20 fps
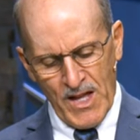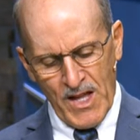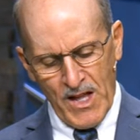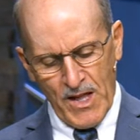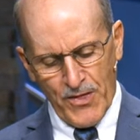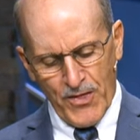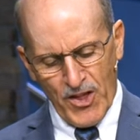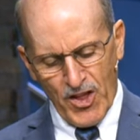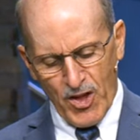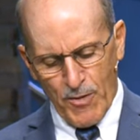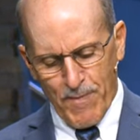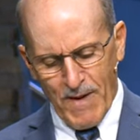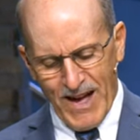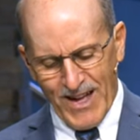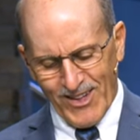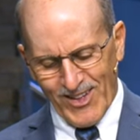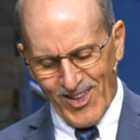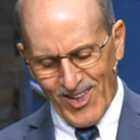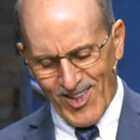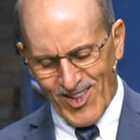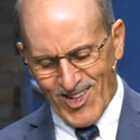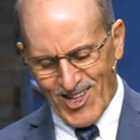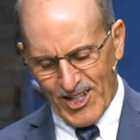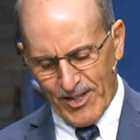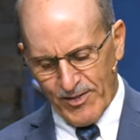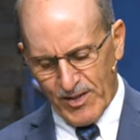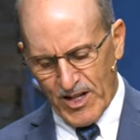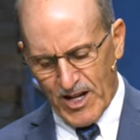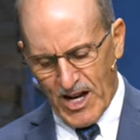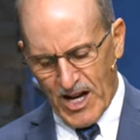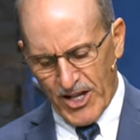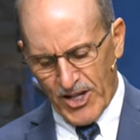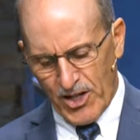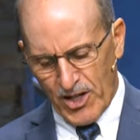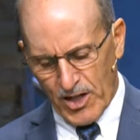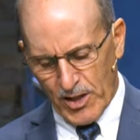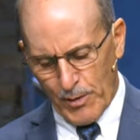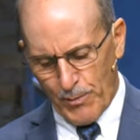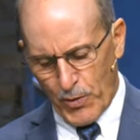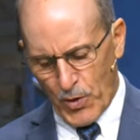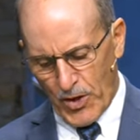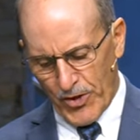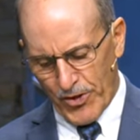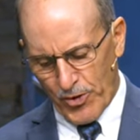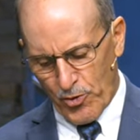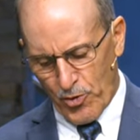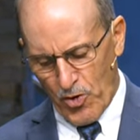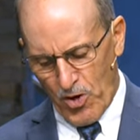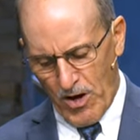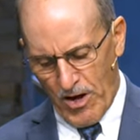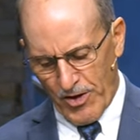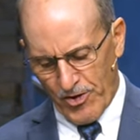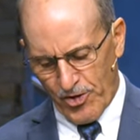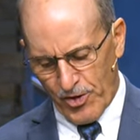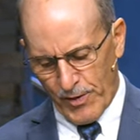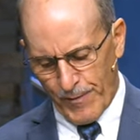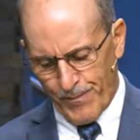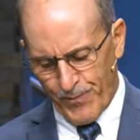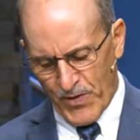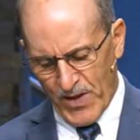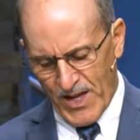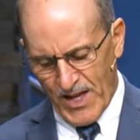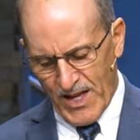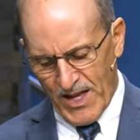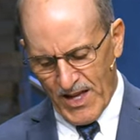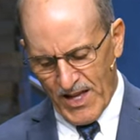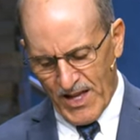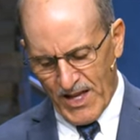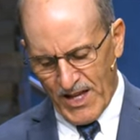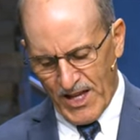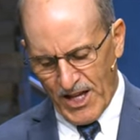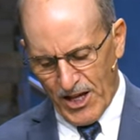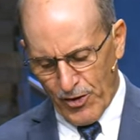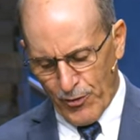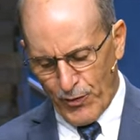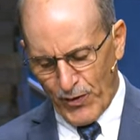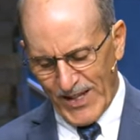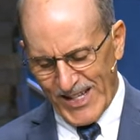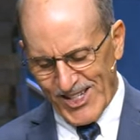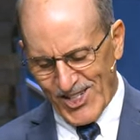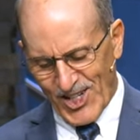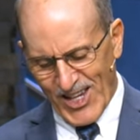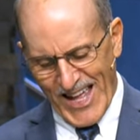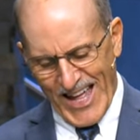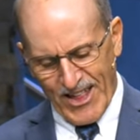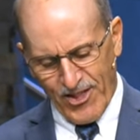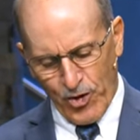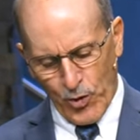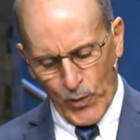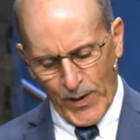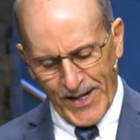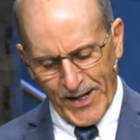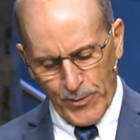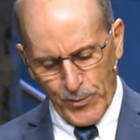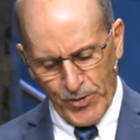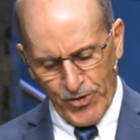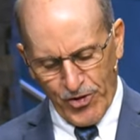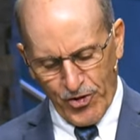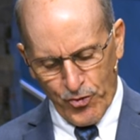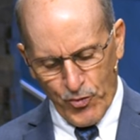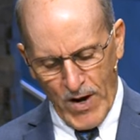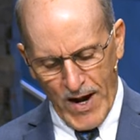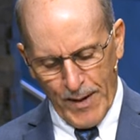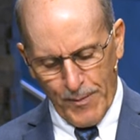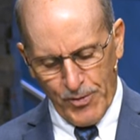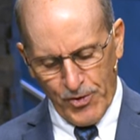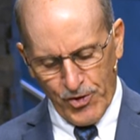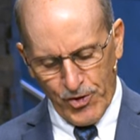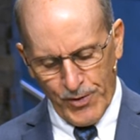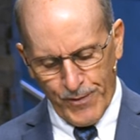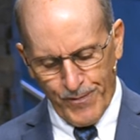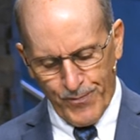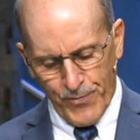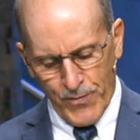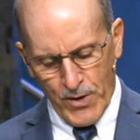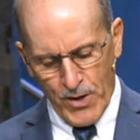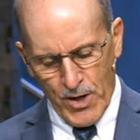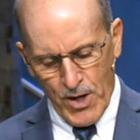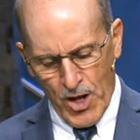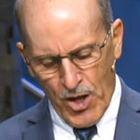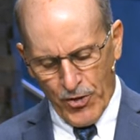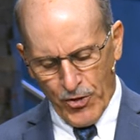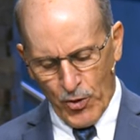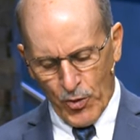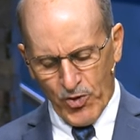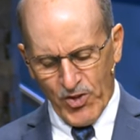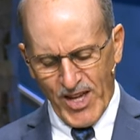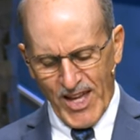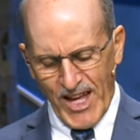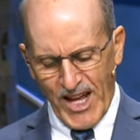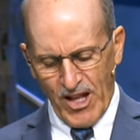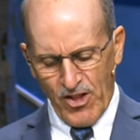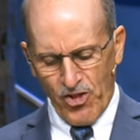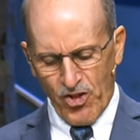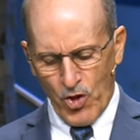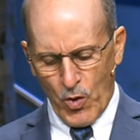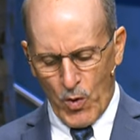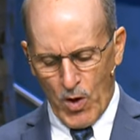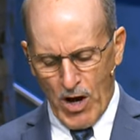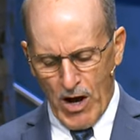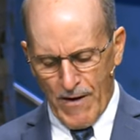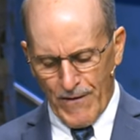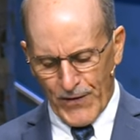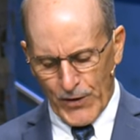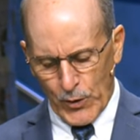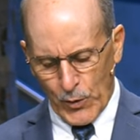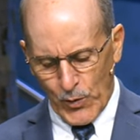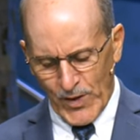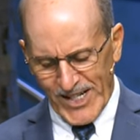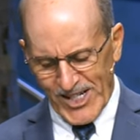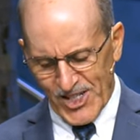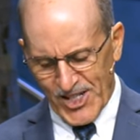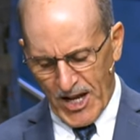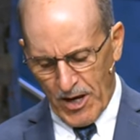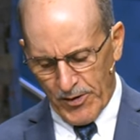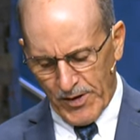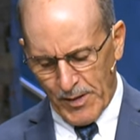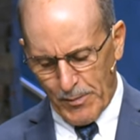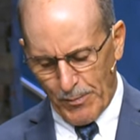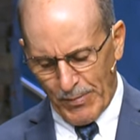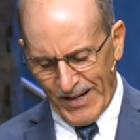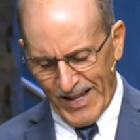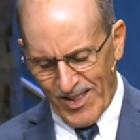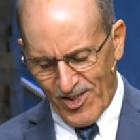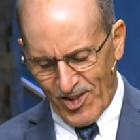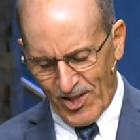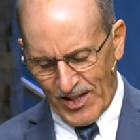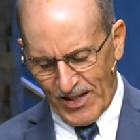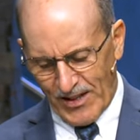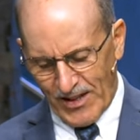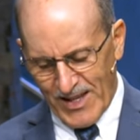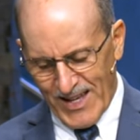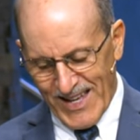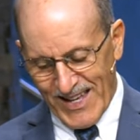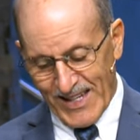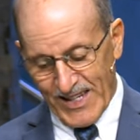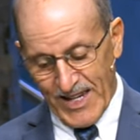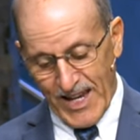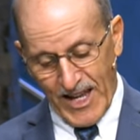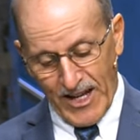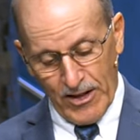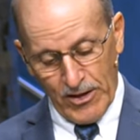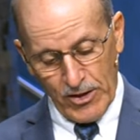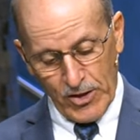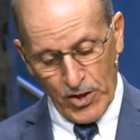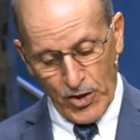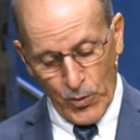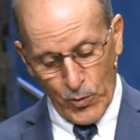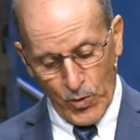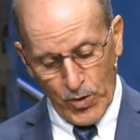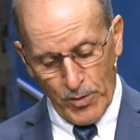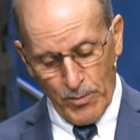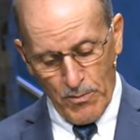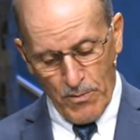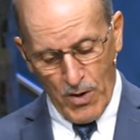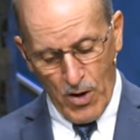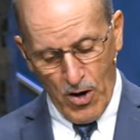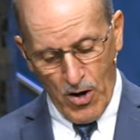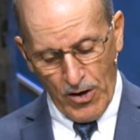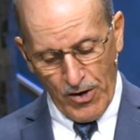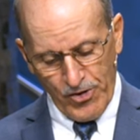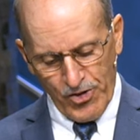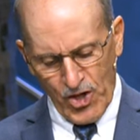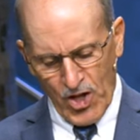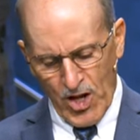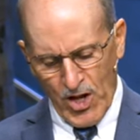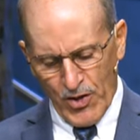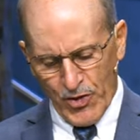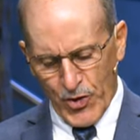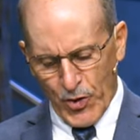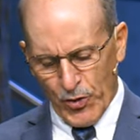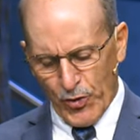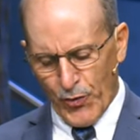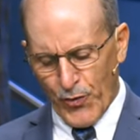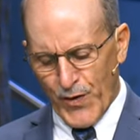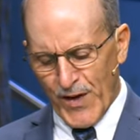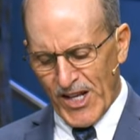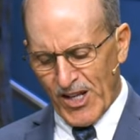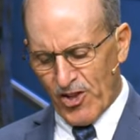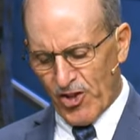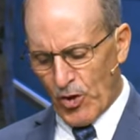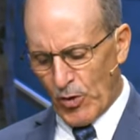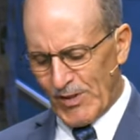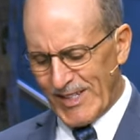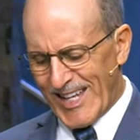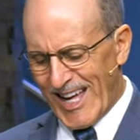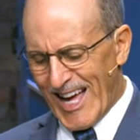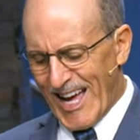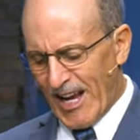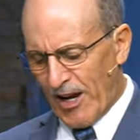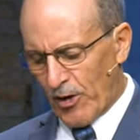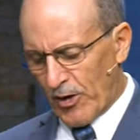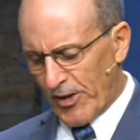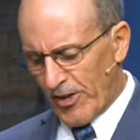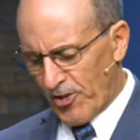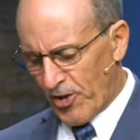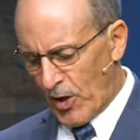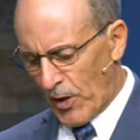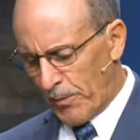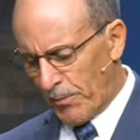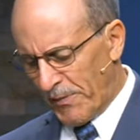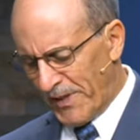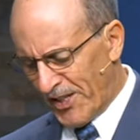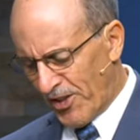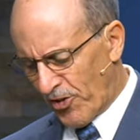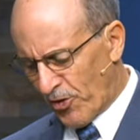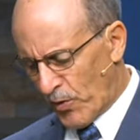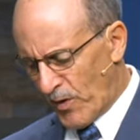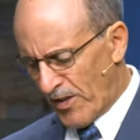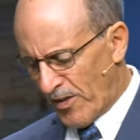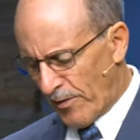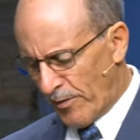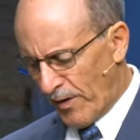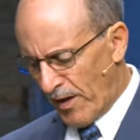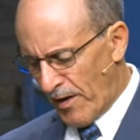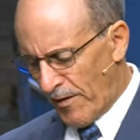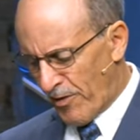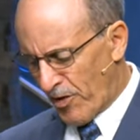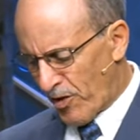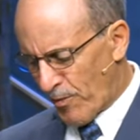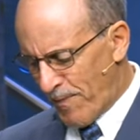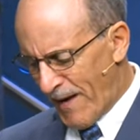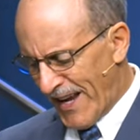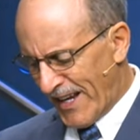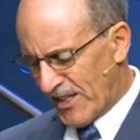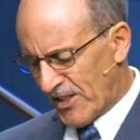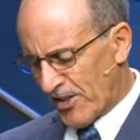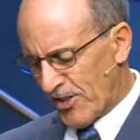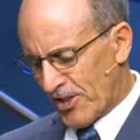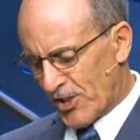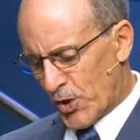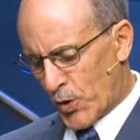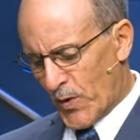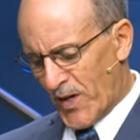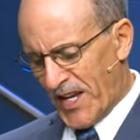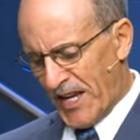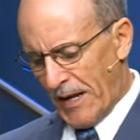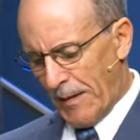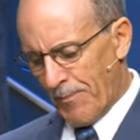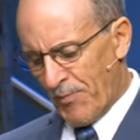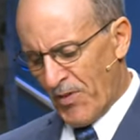The spotless Son of God hung upon the cross, his flesh lacerated with stripes. Those hands so often reached out in blessing, nailed to the wooden bars. Those feet so tireless on ministries of love, spiked to the tree.